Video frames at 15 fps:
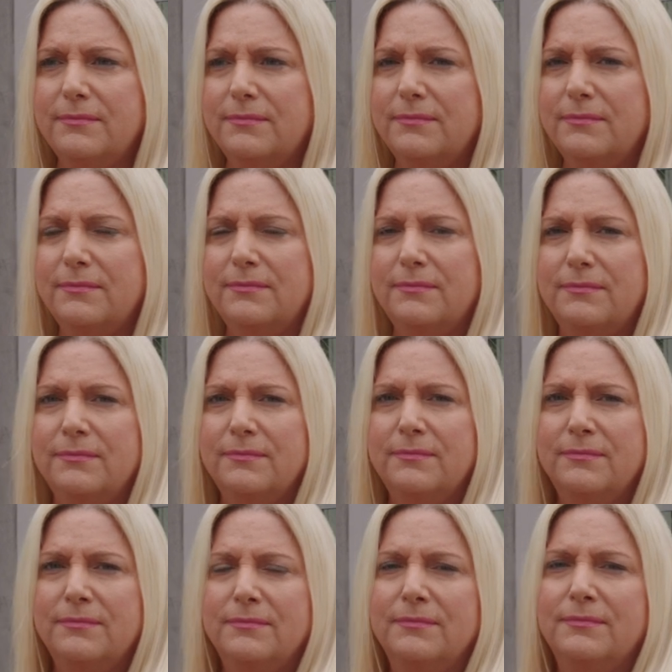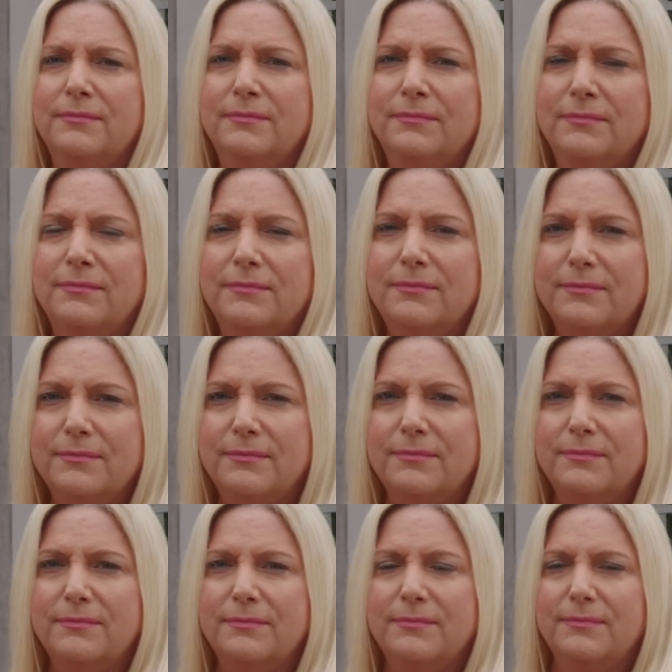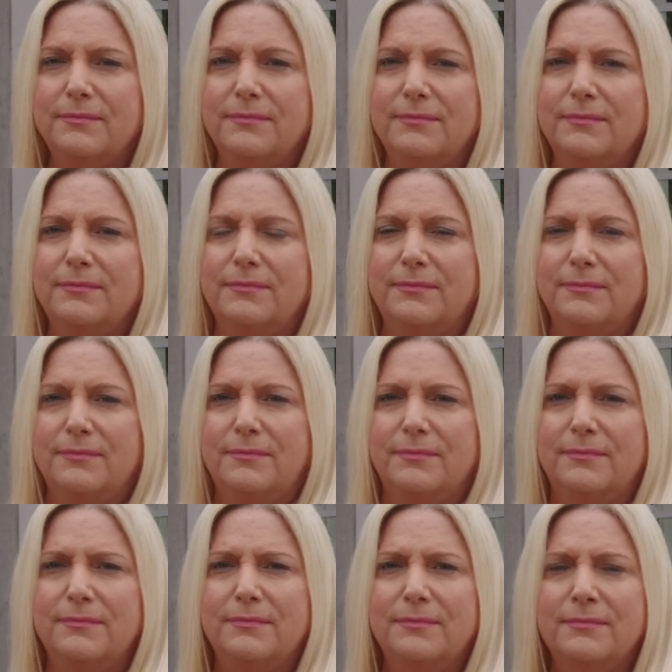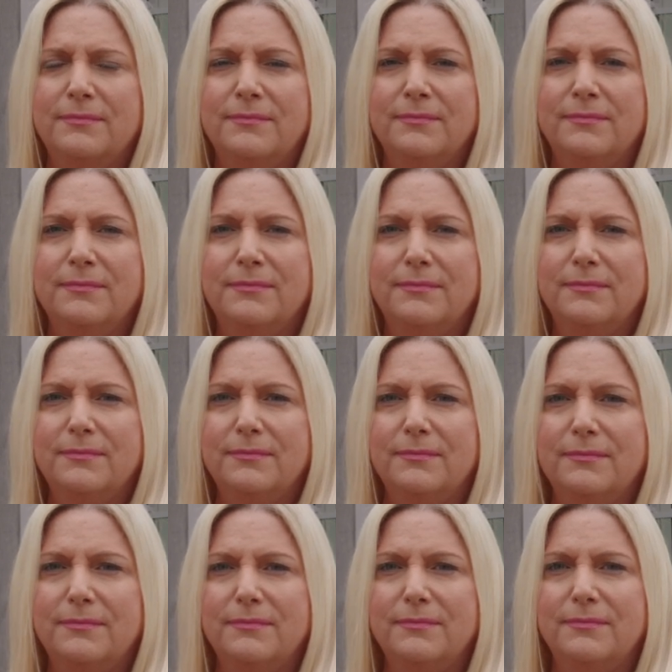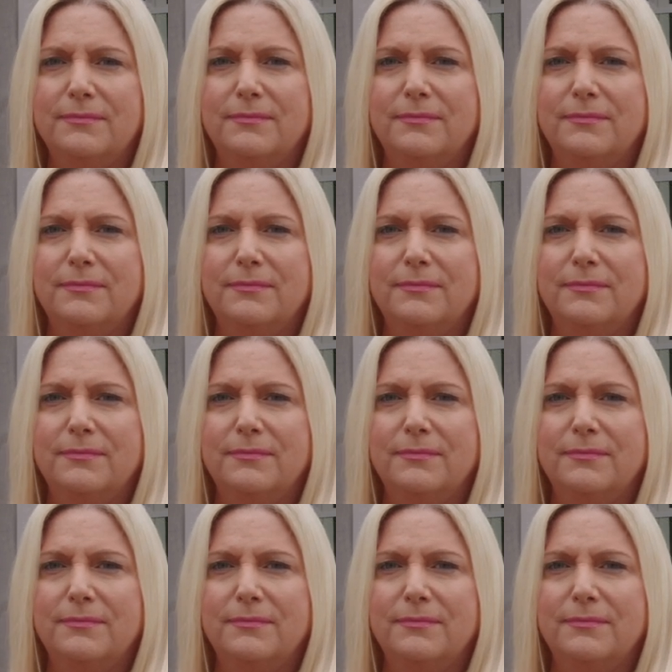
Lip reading: (silent)